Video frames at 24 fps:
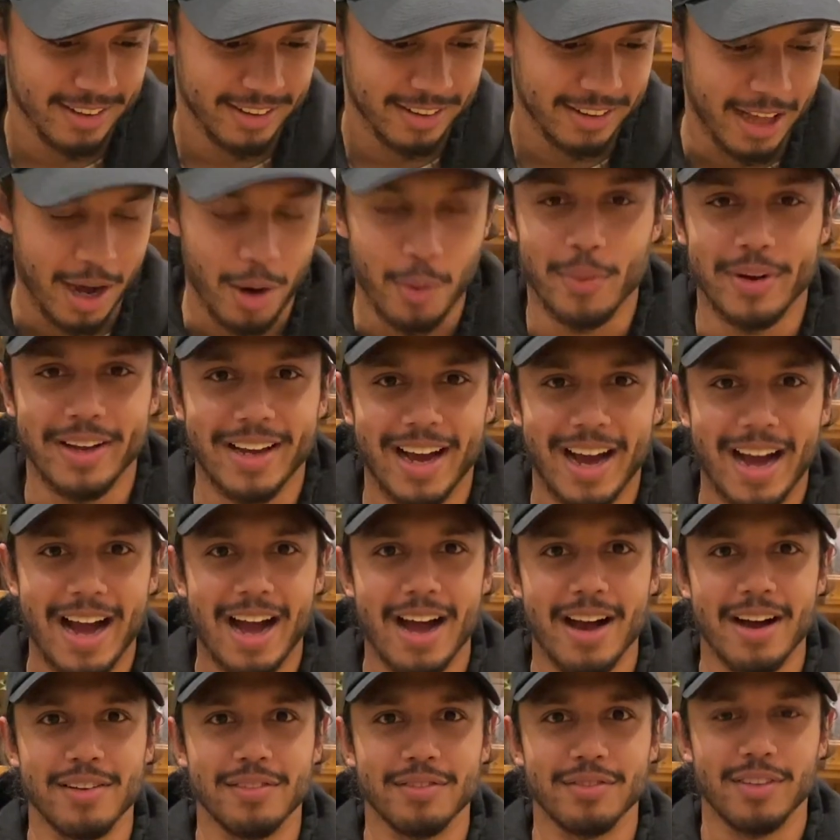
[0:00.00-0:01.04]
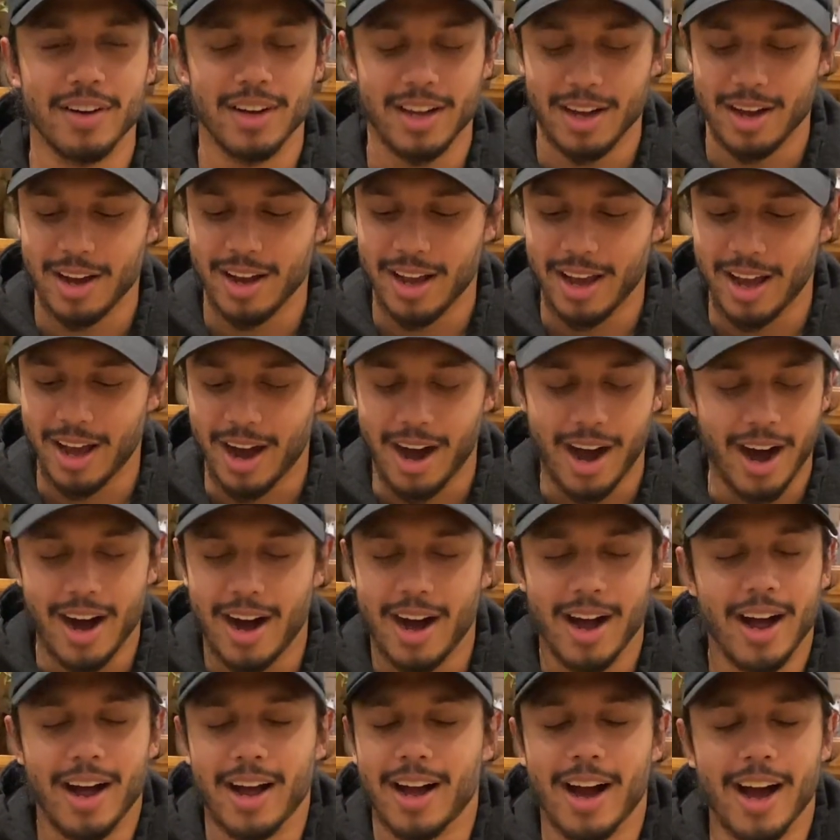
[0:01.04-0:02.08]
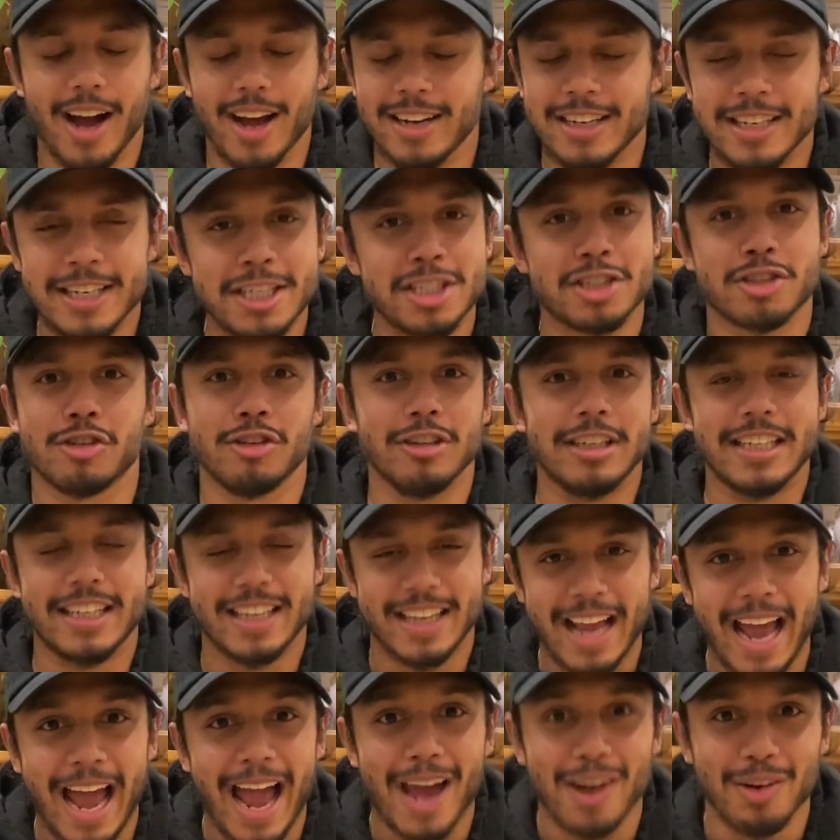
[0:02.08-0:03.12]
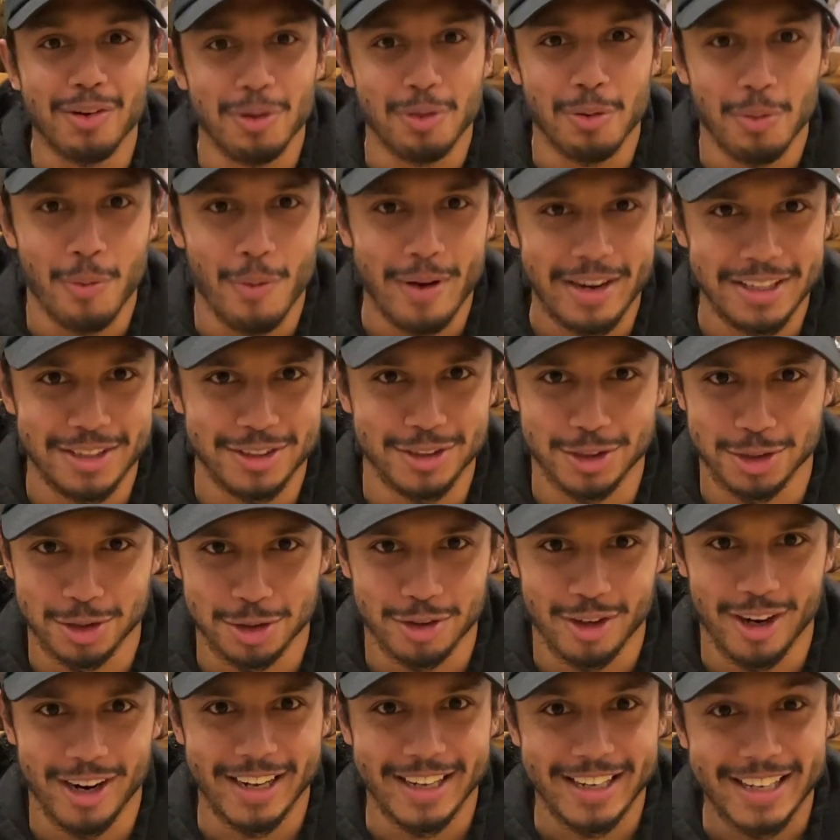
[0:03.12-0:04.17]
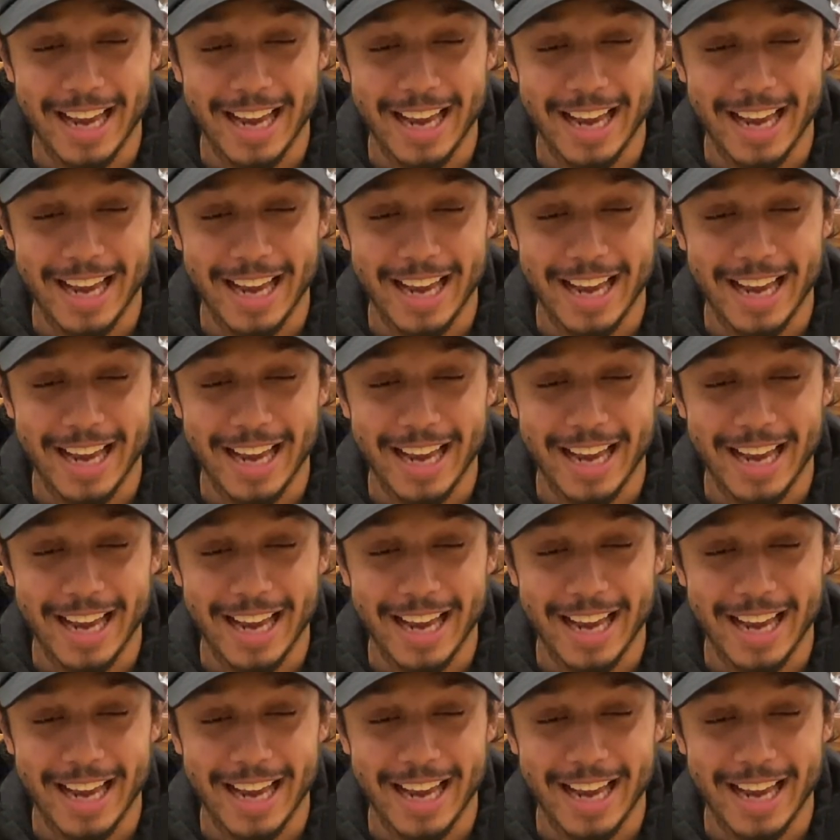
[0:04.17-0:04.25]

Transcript: that we have, I literally cannot wait to try.